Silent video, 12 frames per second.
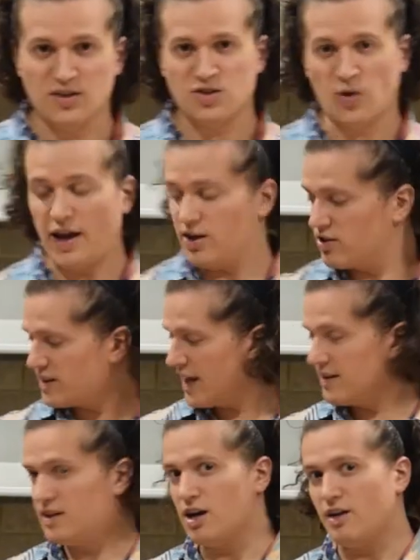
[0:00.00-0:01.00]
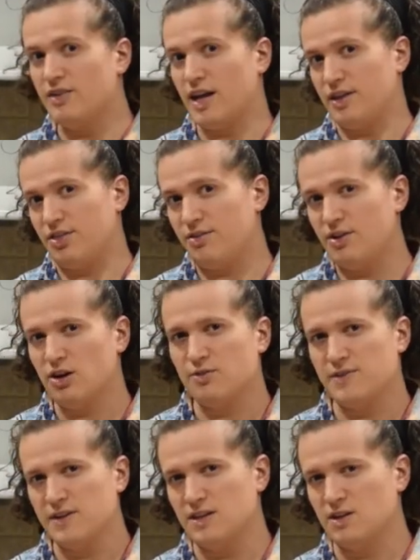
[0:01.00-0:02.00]
So I cooked that in the oven at
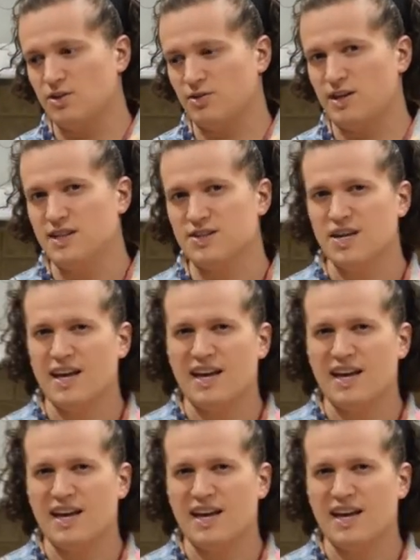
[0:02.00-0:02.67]
350 degrees